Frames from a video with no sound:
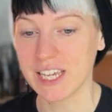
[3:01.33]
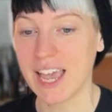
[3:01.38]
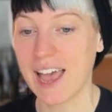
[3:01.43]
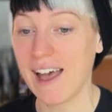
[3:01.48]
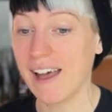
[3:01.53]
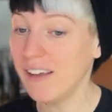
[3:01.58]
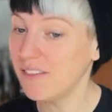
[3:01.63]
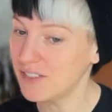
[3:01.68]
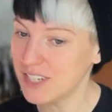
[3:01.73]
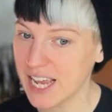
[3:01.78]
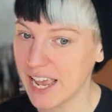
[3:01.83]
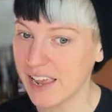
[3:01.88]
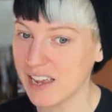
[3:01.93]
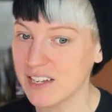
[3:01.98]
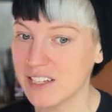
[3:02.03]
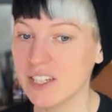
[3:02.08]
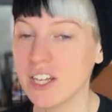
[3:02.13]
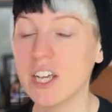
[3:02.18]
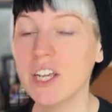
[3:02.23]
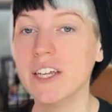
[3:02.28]
have
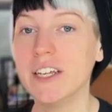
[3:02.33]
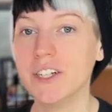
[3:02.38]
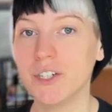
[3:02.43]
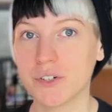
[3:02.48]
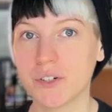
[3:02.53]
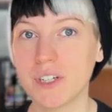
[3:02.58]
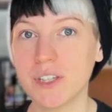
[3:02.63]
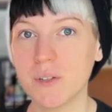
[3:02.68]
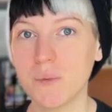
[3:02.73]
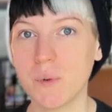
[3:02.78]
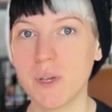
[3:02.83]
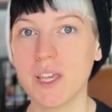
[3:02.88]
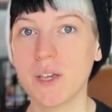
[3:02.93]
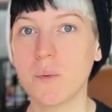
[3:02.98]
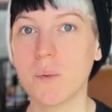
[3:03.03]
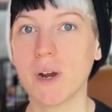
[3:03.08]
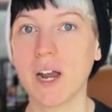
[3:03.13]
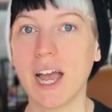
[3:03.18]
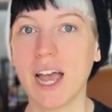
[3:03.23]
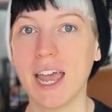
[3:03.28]
days during the week
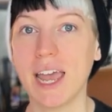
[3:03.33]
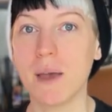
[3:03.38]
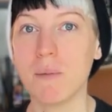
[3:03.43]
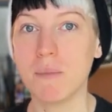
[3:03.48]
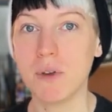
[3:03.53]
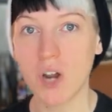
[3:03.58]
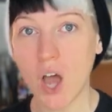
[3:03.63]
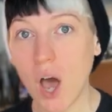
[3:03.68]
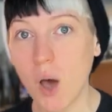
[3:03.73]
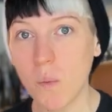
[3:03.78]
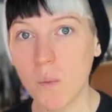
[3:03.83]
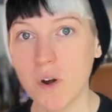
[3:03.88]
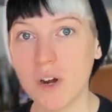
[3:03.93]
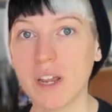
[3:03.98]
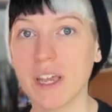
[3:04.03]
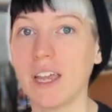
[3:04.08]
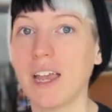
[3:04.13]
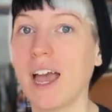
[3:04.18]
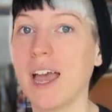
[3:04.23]
where I am not working,